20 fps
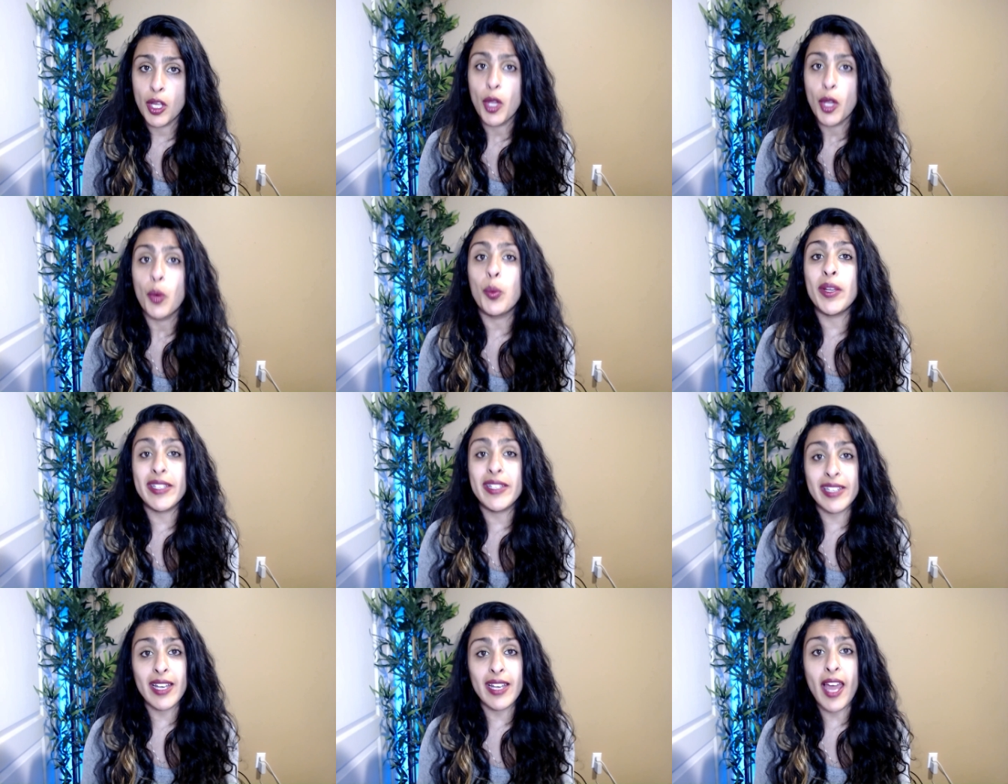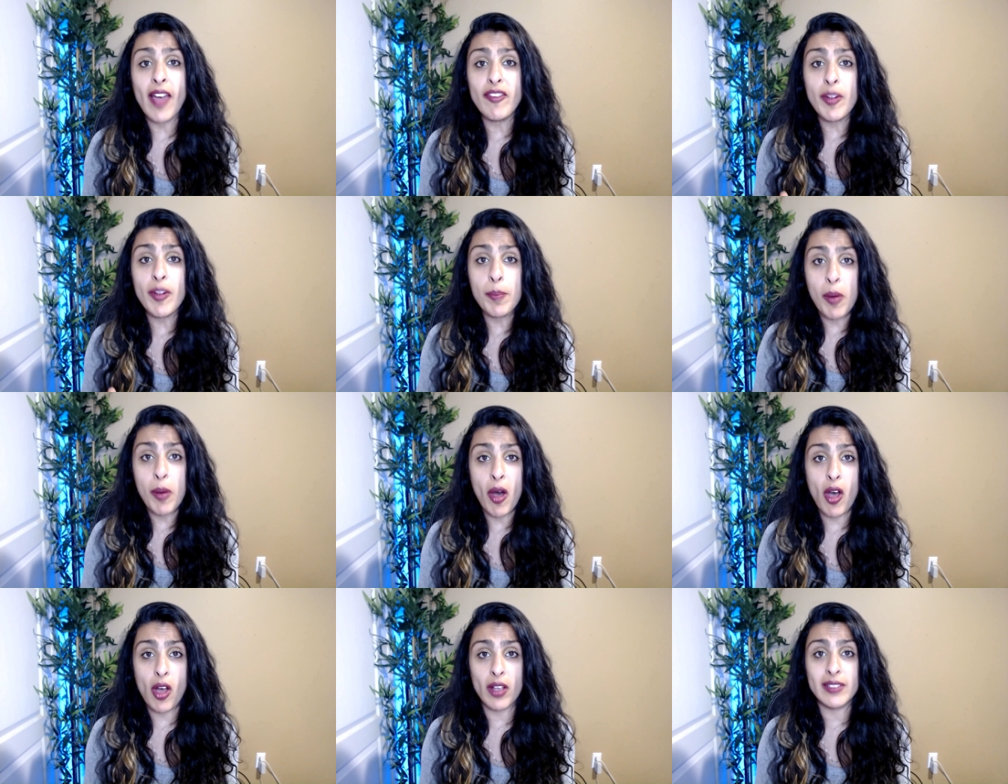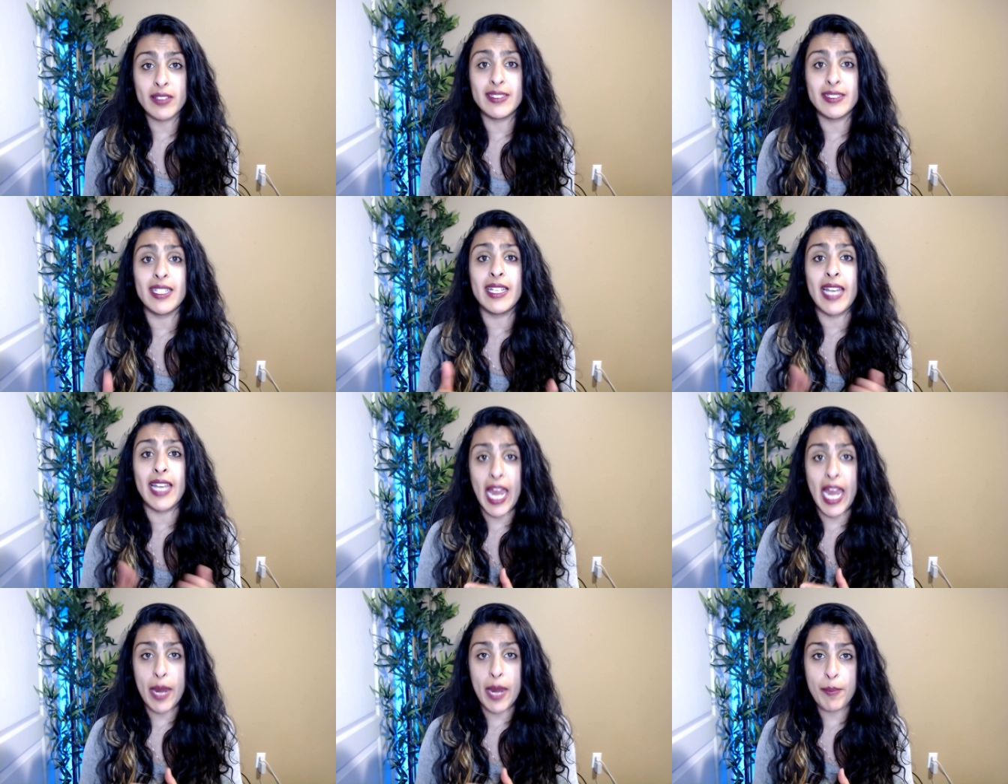We did have a pause in
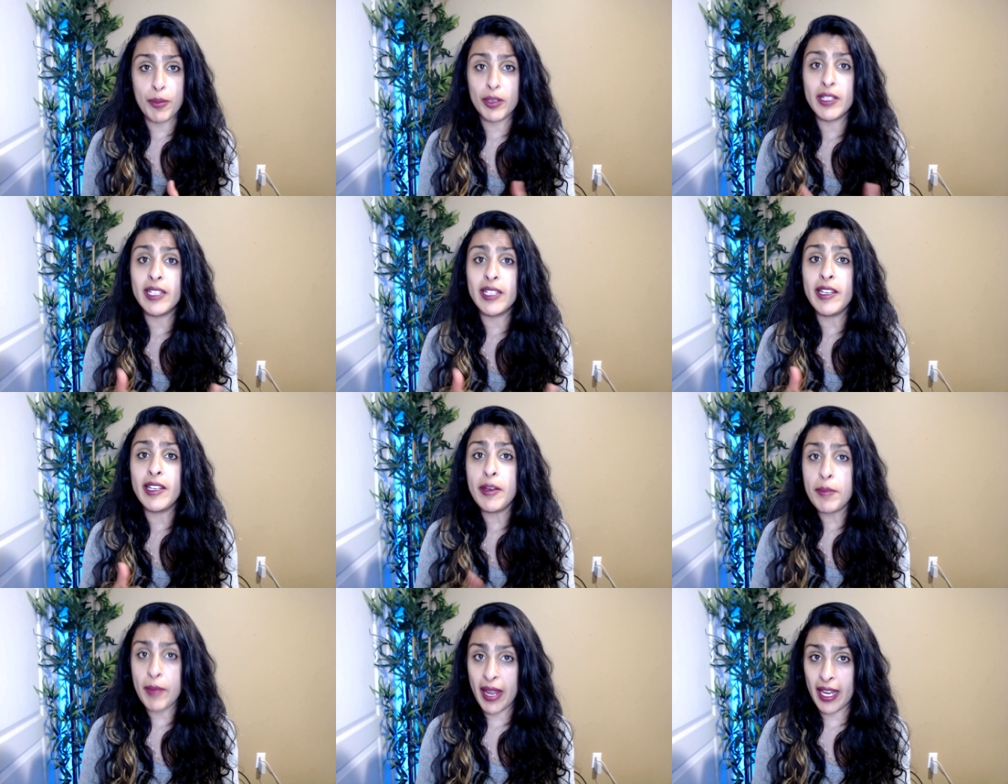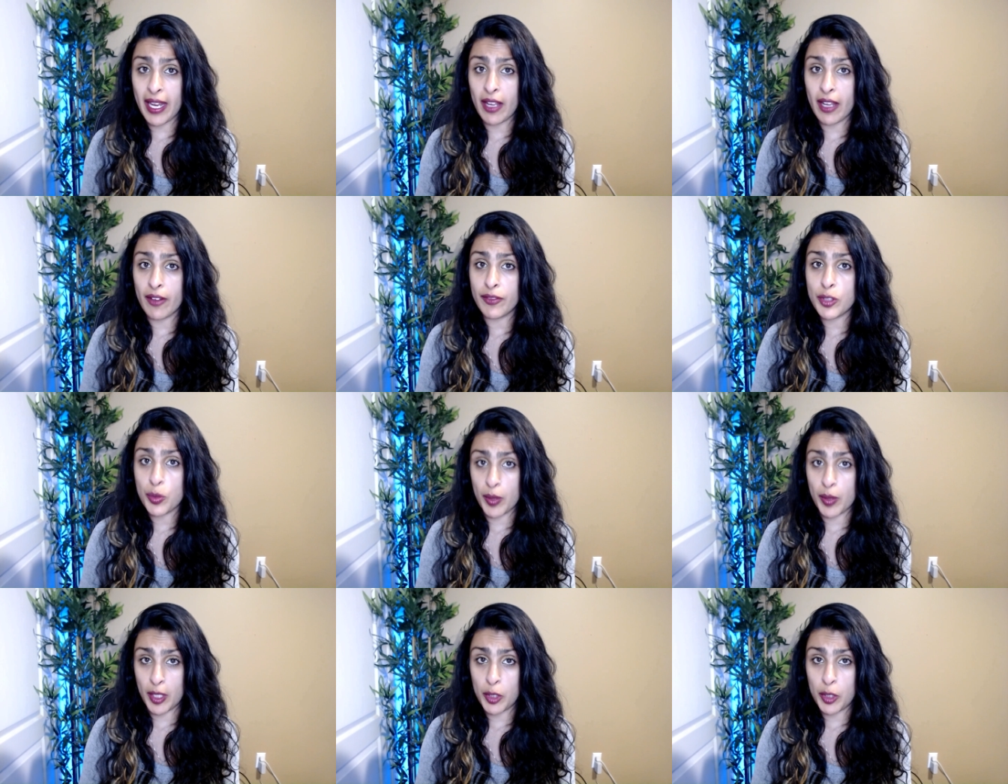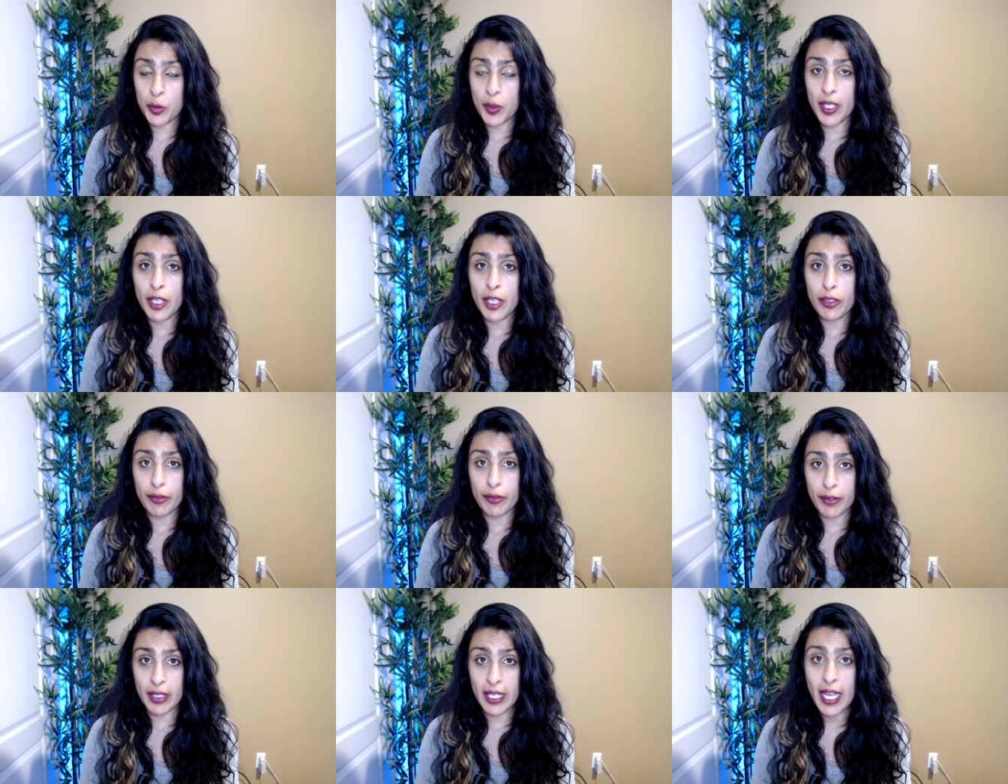April and in May of twenty
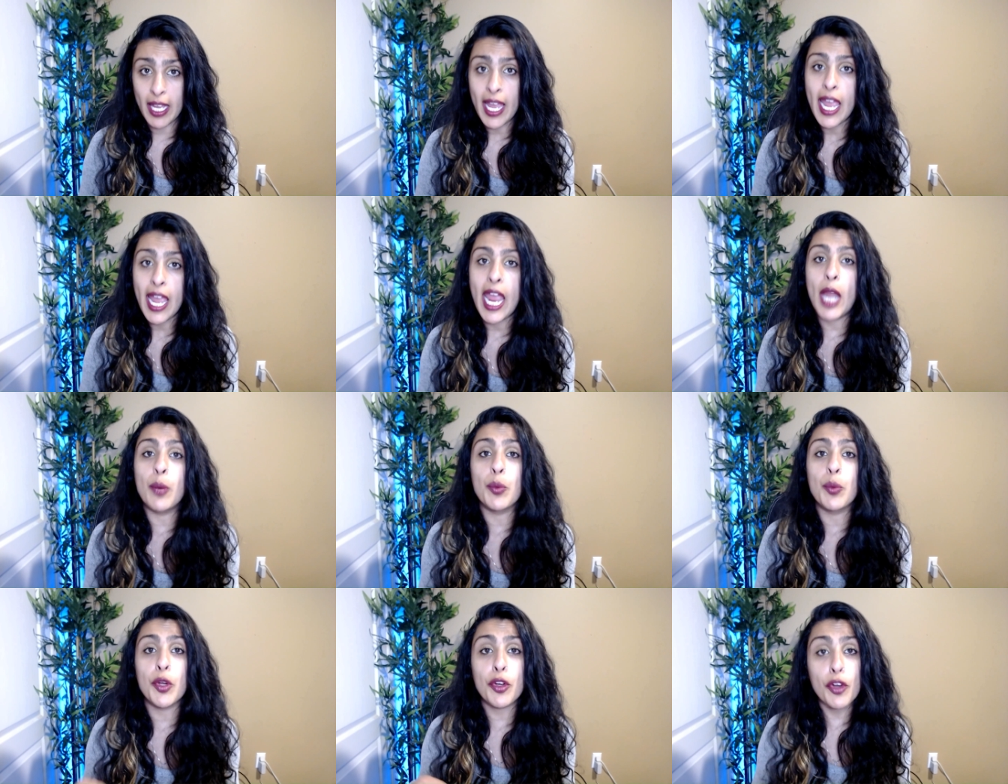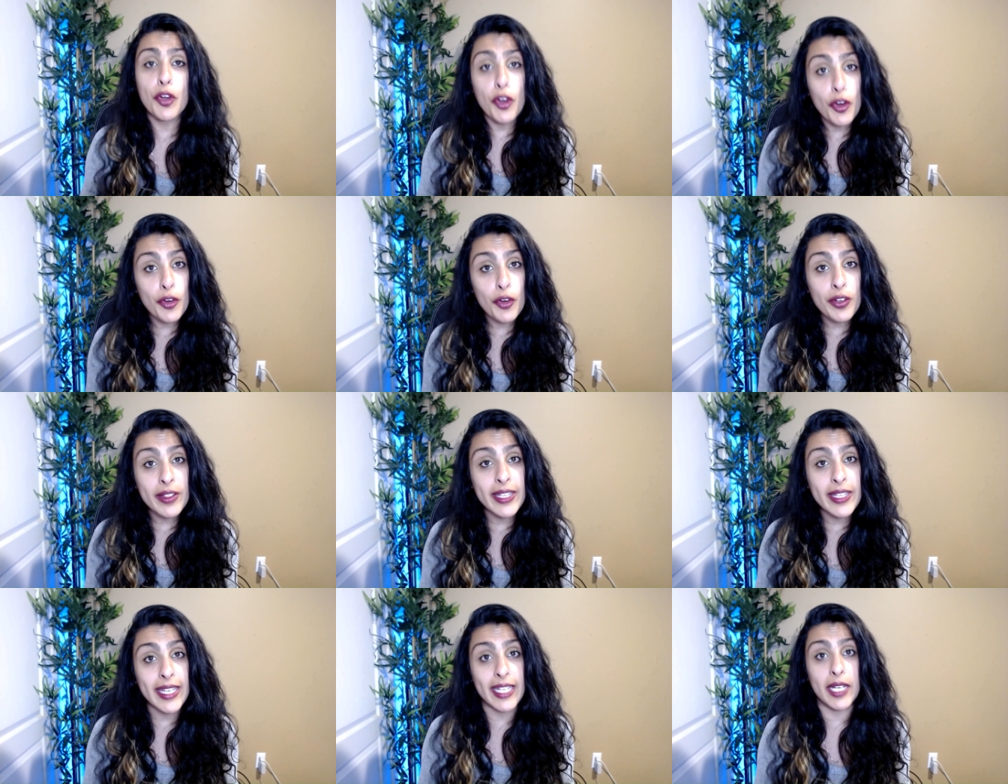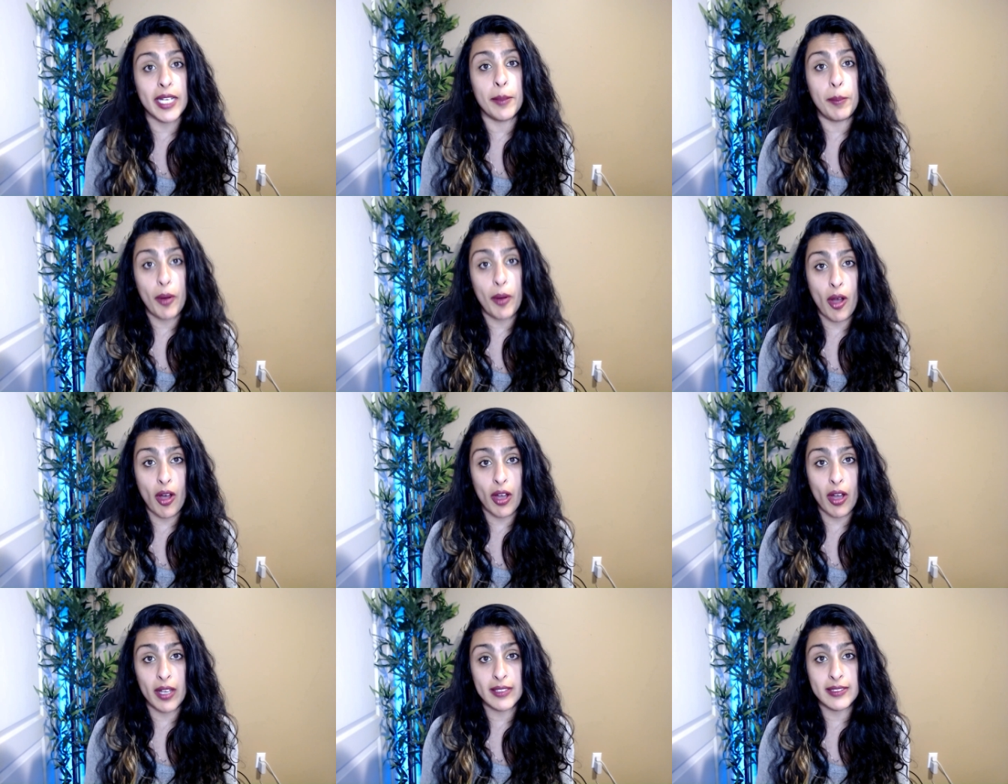twenty-three, and we're currently in a
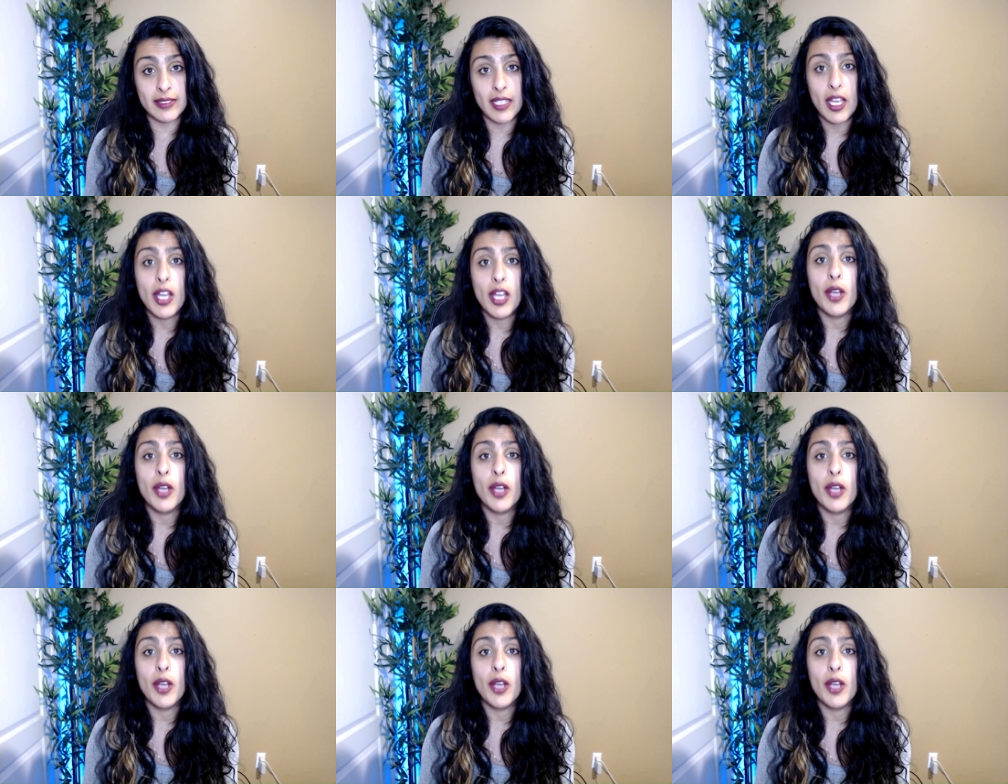pause,